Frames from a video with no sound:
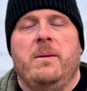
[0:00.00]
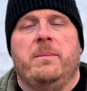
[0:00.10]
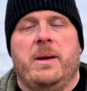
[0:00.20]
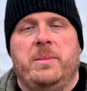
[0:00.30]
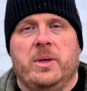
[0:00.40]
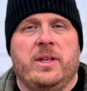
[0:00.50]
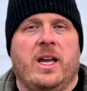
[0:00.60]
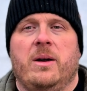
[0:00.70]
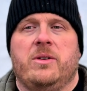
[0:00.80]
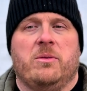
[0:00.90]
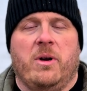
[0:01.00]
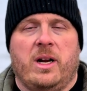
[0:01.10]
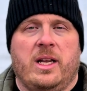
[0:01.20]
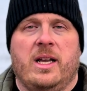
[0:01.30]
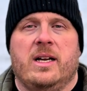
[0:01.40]
by building out your
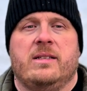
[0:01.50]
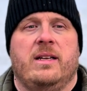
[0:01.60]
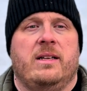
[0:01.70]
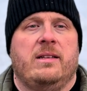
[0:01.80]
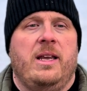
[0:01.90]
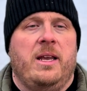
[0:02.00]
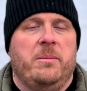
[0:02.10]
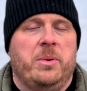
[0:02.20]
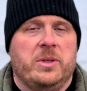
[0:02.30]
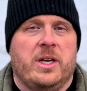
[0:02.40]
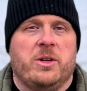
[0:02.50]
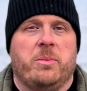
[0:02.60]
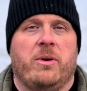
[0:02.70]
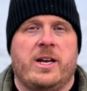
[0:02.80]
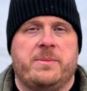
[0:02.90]
marketing content and build out your
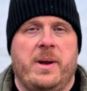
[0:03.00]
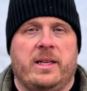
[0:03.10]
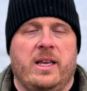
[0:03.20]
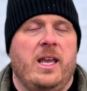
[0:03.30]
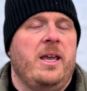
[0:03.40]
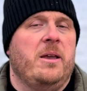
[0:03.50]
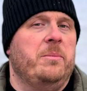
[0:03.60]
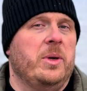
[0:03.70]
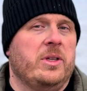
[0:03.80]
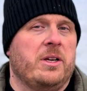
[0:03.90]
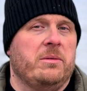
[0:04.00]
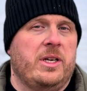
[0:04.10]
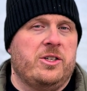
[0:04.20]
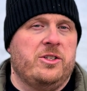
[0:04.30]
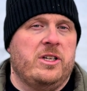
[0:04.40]
prospecting and build out your
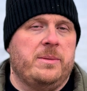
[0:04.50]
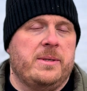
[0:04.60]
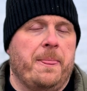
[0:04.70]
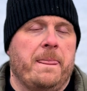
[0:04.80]
relationships.